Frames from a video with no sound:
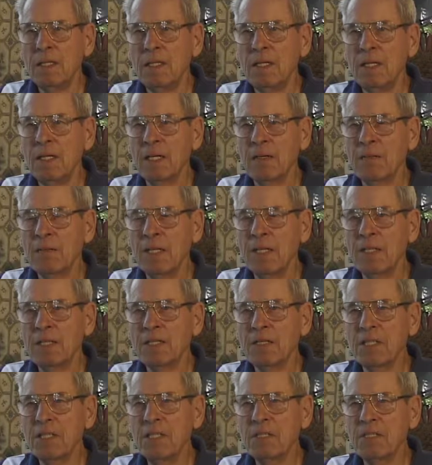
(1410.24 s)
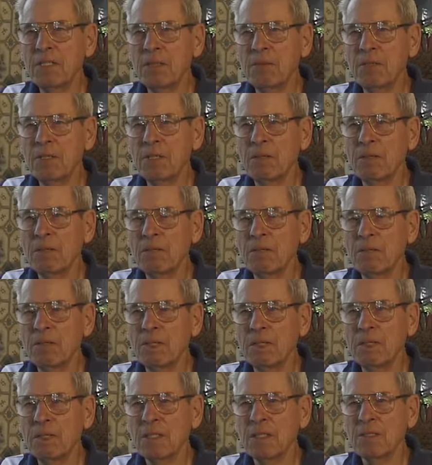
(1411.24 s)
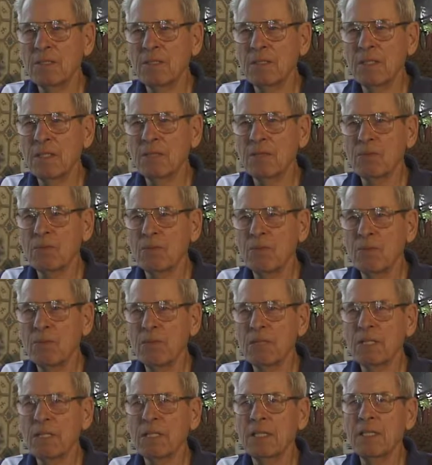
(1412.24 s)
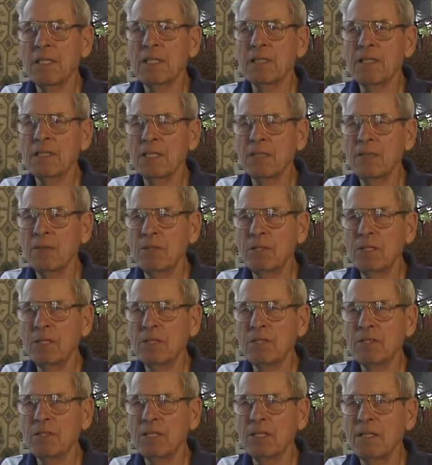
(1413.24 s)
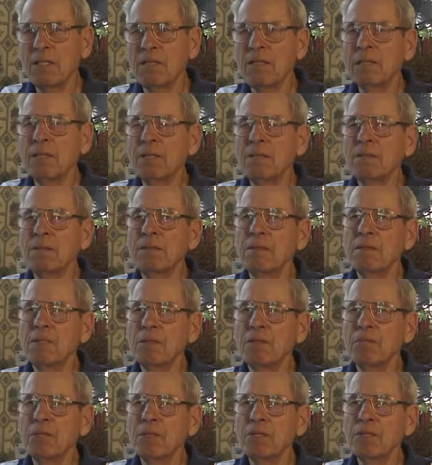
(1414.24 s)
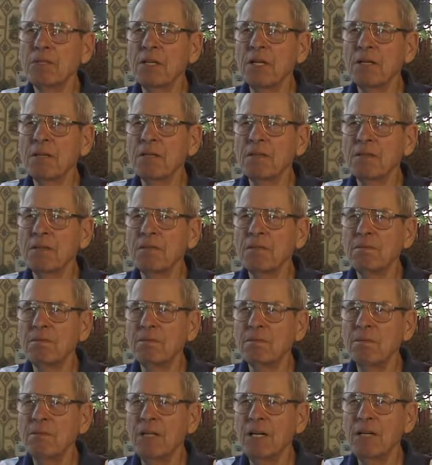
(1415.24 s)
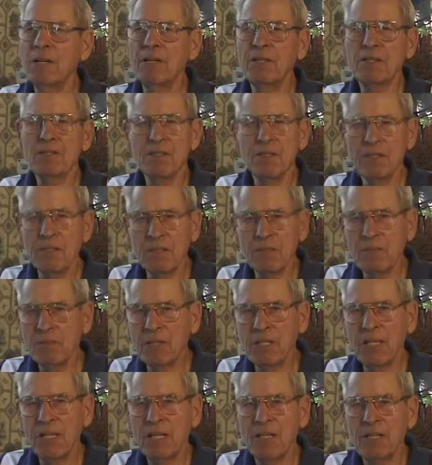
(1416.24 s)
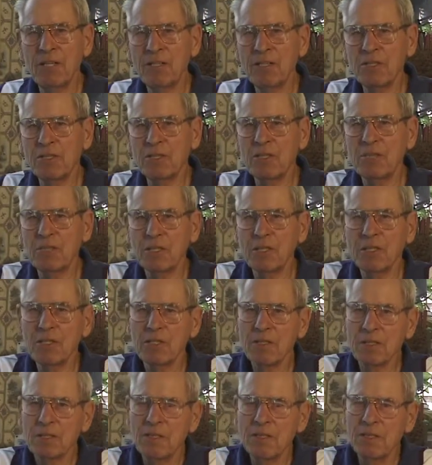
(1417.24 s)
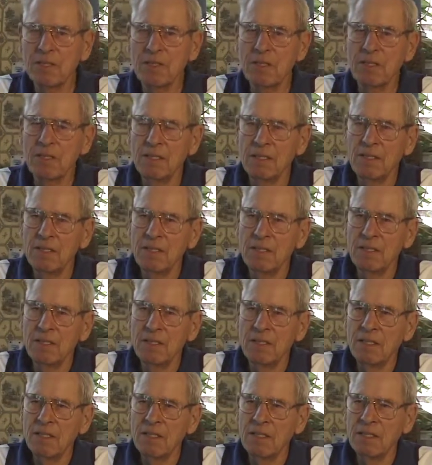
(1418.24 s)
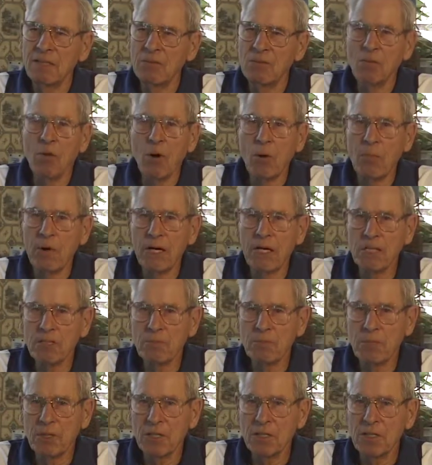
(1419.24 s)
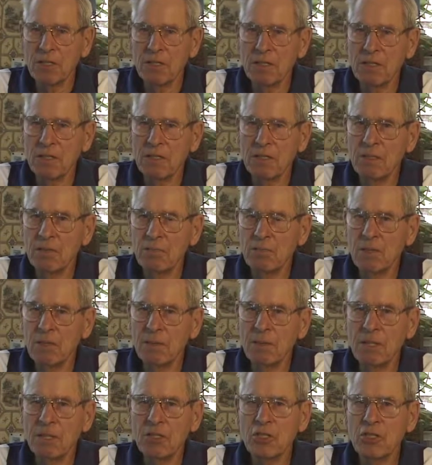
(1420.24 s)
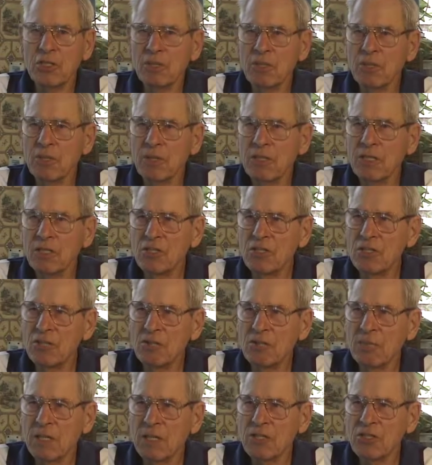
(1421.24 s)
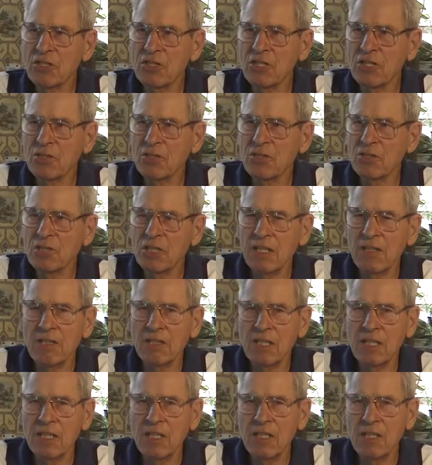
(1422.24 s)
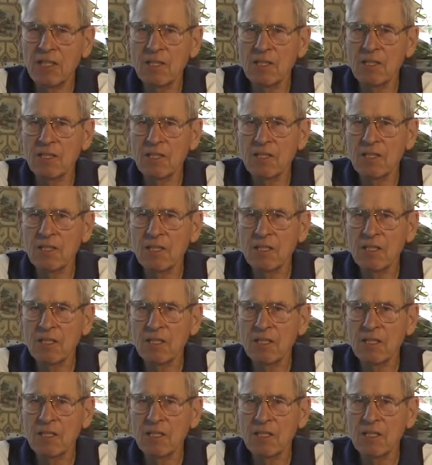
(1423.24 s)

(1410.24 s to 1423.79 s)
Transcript: And when I see some of this woman, I can't think who it is now, that put out hundreds of books, romance books. Pretty much, she raised about 6 or 7 kids,